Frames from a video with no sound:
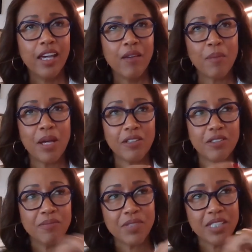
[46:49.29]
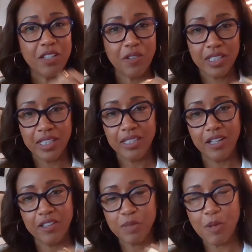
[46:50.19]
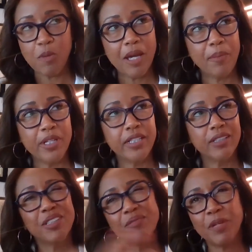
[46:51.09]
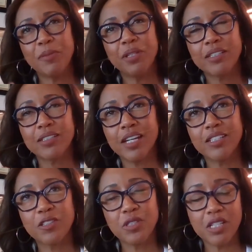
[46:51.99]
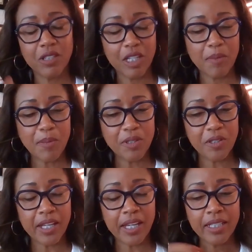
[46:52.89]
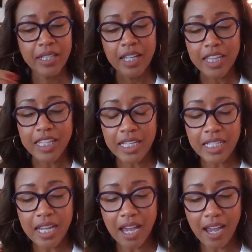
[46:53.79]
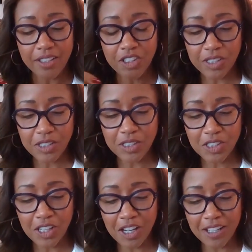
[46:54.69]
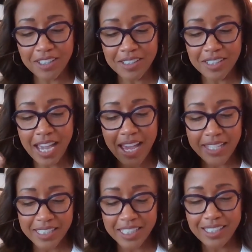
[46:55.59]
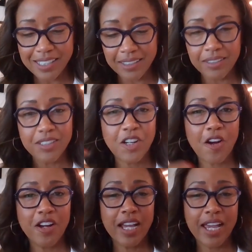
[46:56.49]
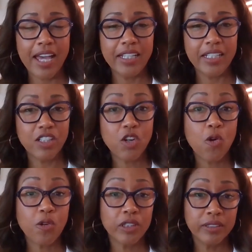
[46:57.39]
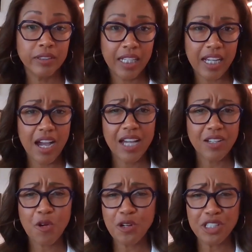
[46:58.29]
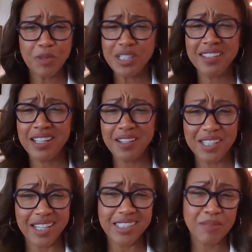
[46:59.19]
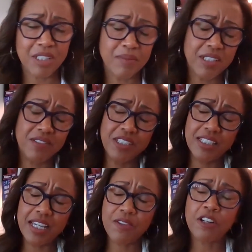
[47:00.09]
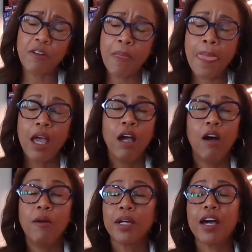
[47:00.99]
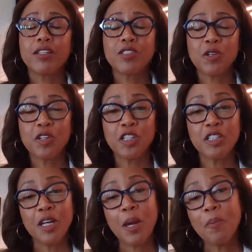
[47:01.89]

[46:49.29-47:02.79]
And my little secret thing in there is smoked paprika, but maybe that's not so secret. A lot of people do that. Then I just last season I added a corn, like a hot corn dip, which I didn't think I would like, because sometimes I don't really like corn. Oh my God, it's so good.